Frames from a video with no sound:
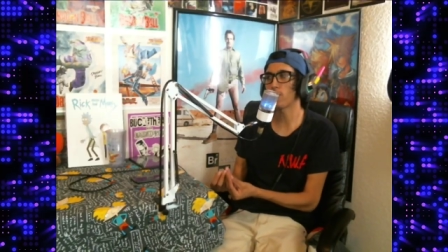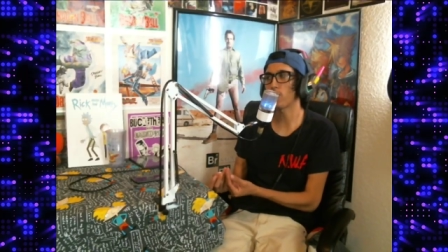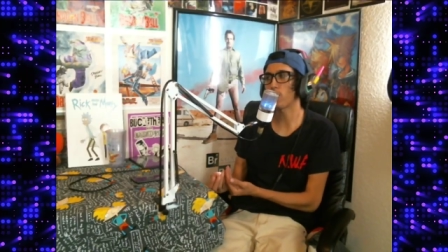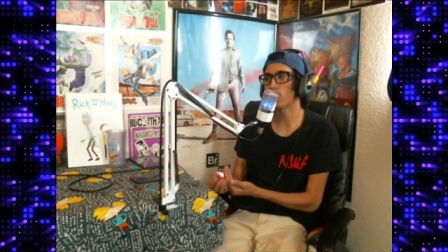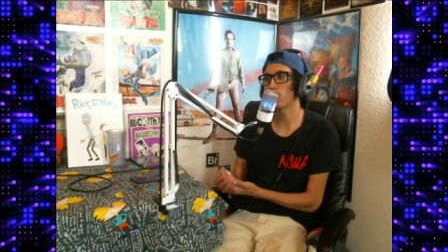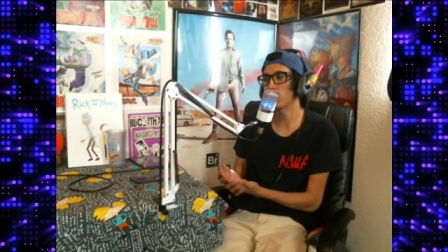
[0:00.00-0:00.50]

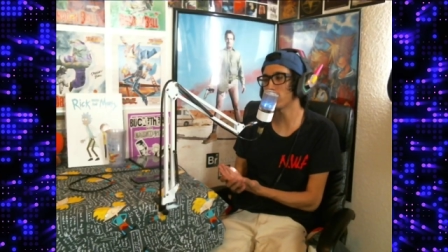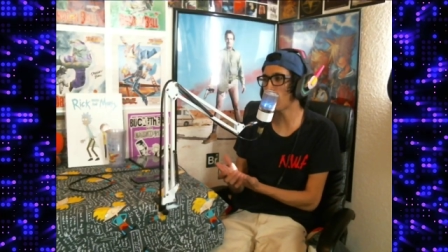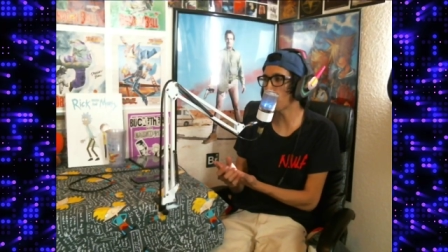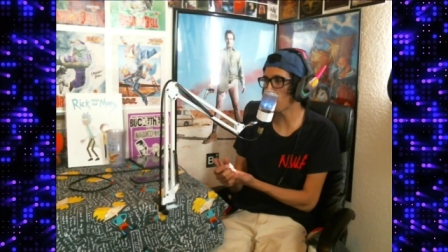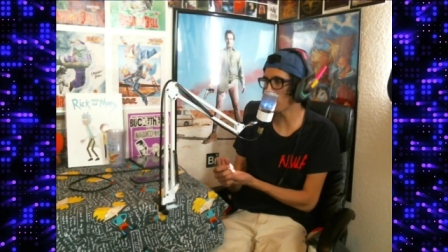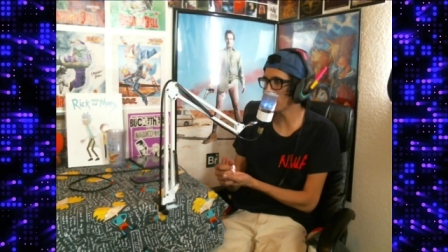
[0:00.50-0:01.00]
arguing, does
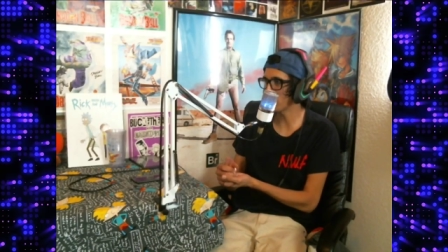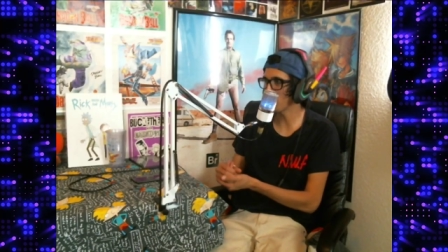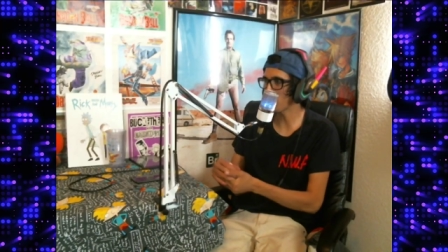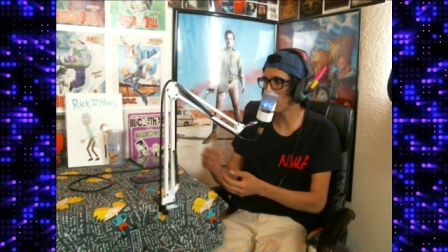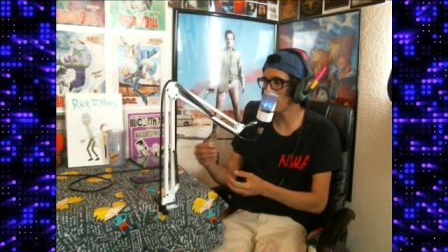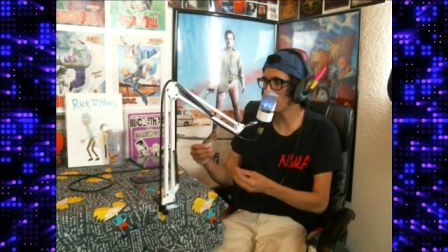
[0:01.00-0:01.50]
that bring some
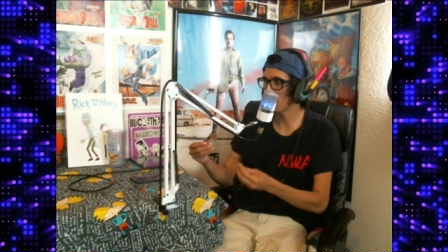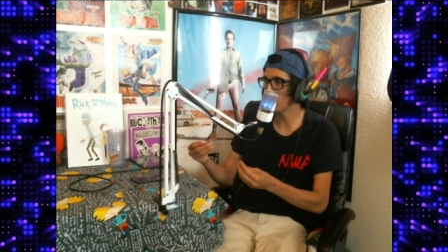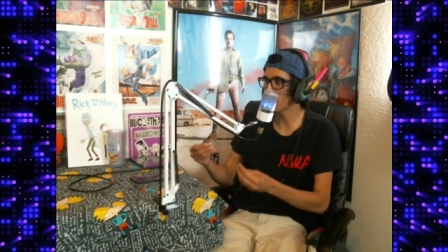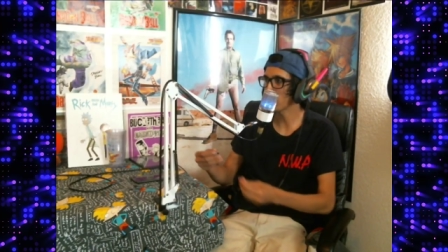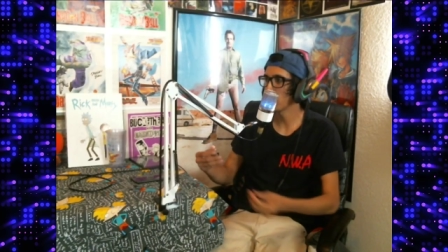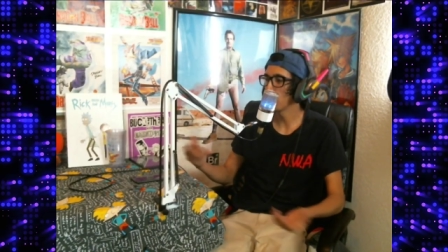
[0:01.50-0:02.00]
kind of
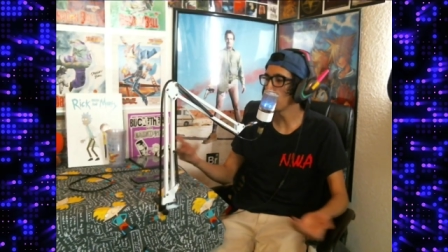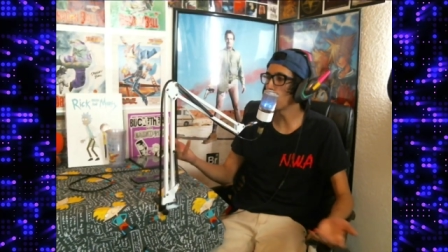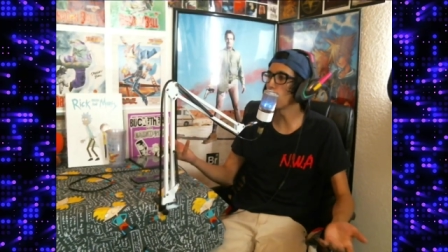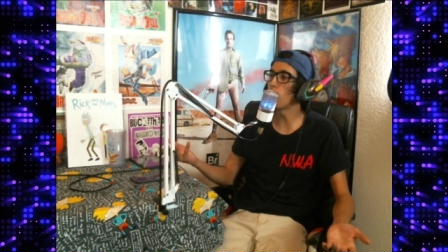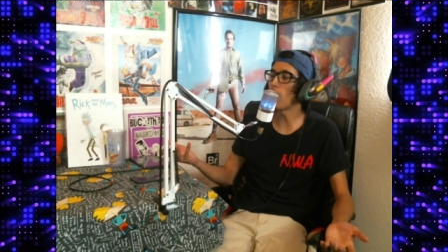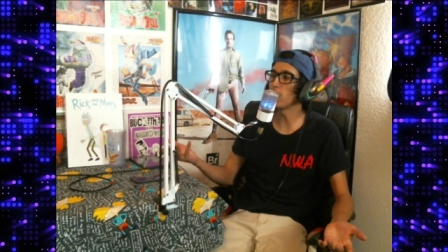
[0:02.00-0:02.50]
like, what
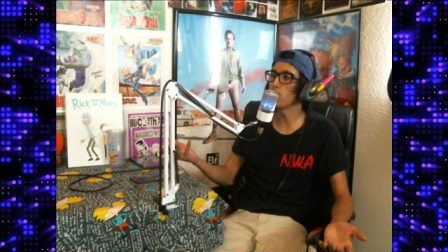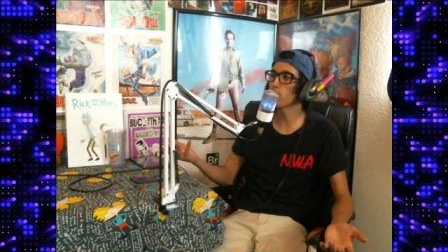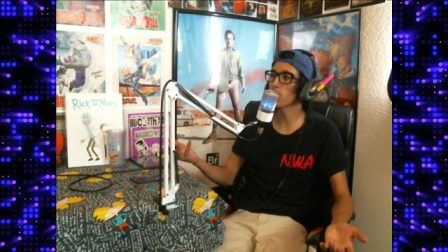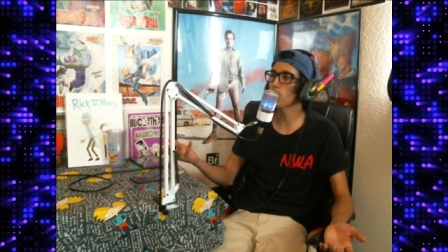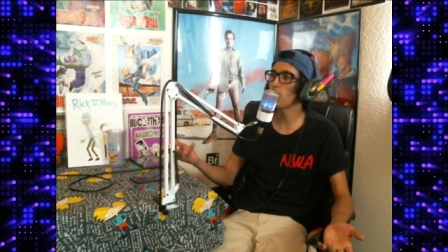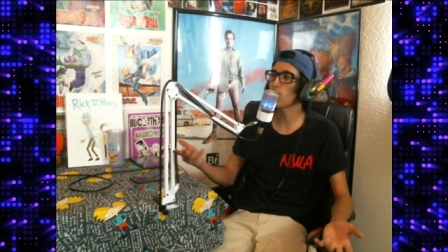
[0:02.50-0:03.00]
am I
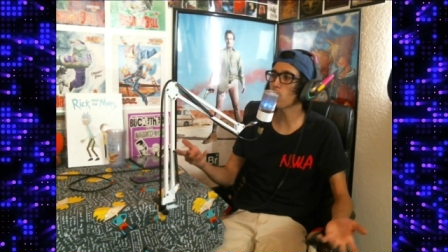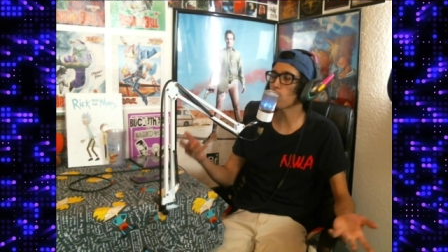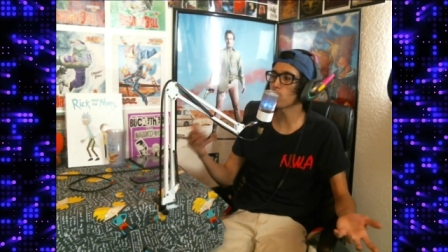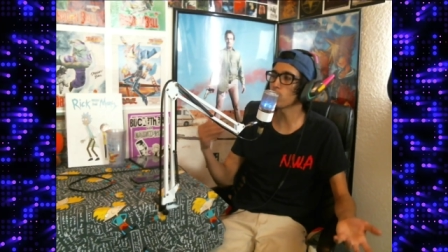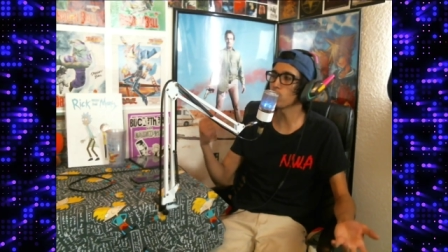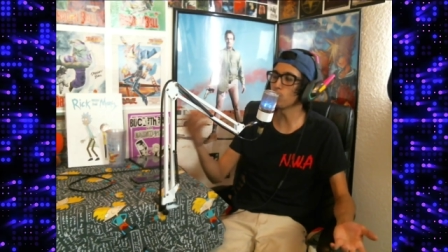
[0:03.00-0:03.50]
doing wrong? Or
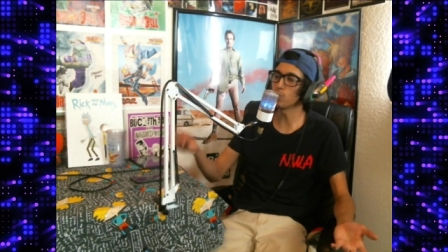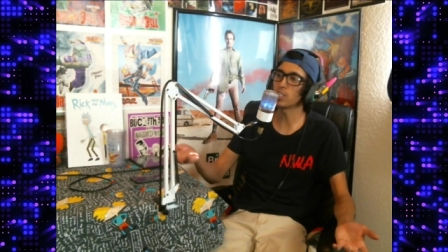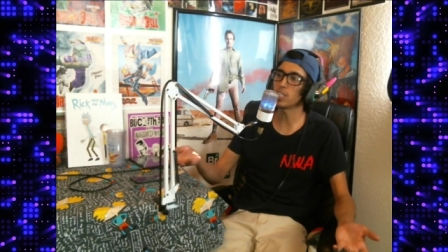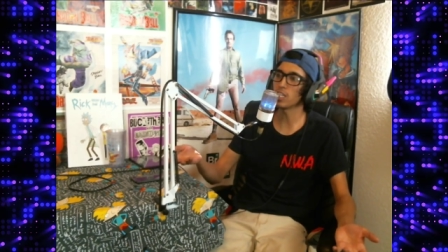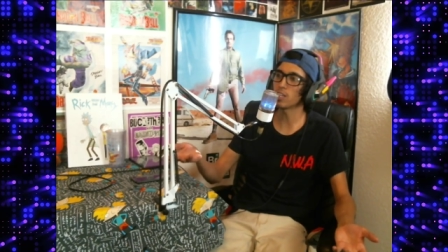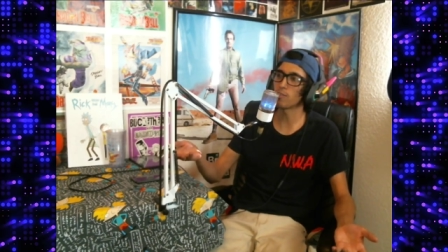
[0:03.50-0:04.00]
do you
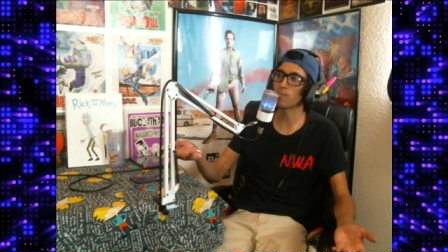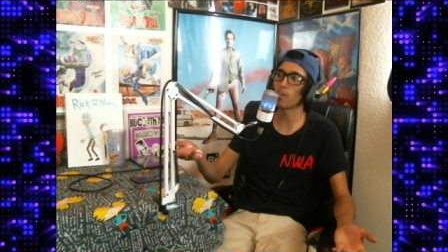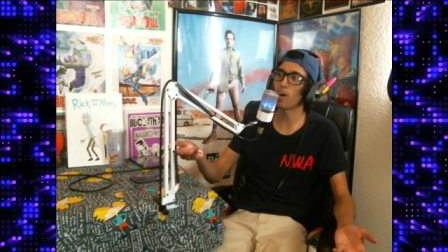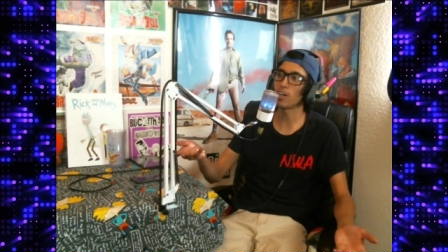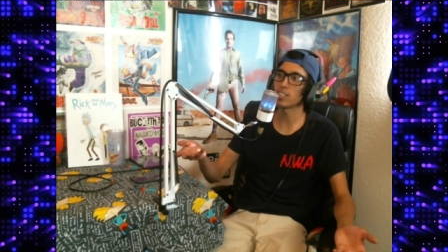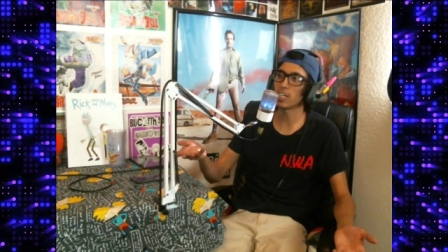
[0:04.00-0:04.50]
see the
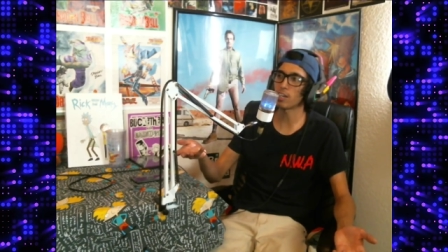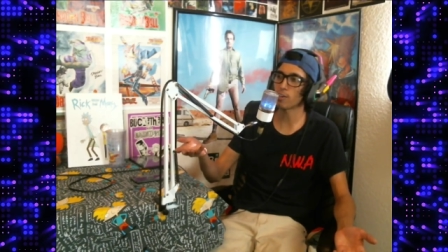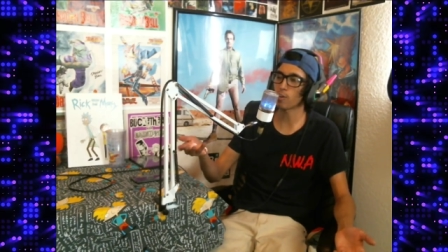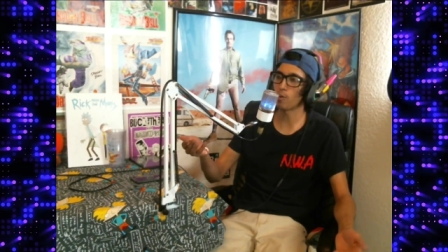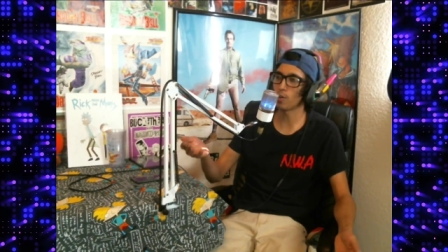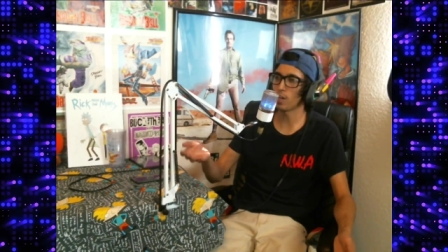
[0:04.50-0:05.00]
flaws that are
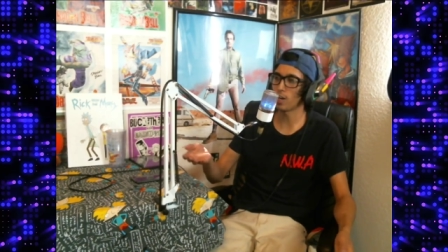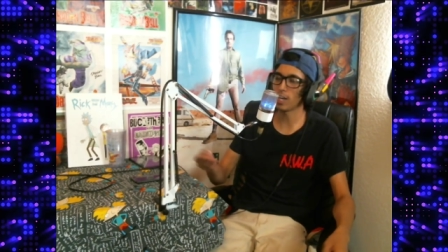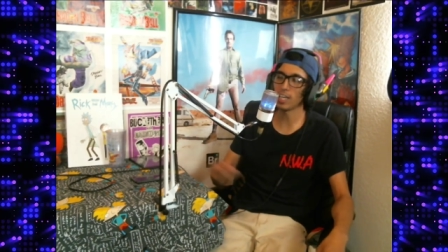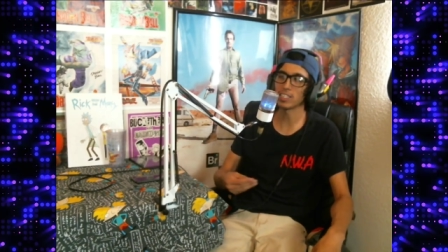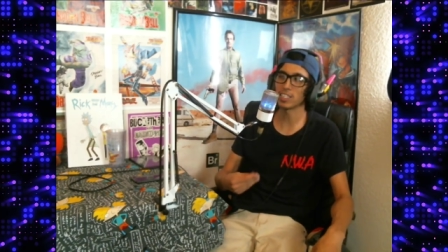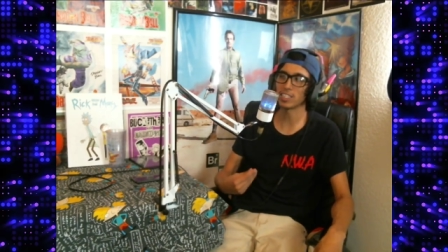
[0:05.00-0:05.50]
going on
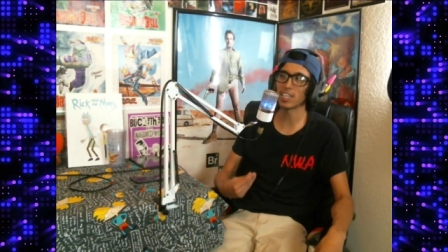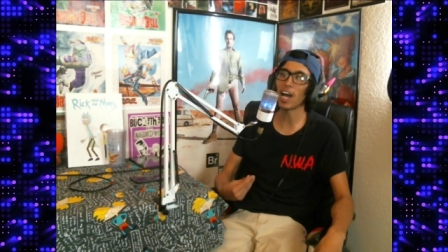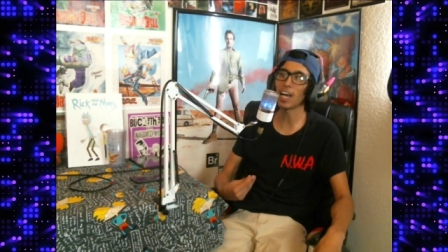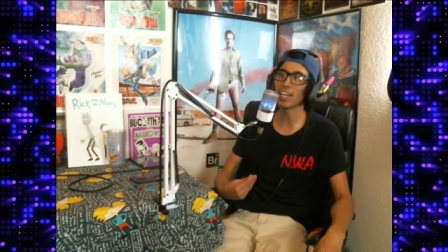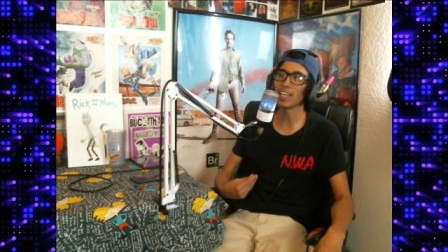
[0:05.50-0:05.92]
in society?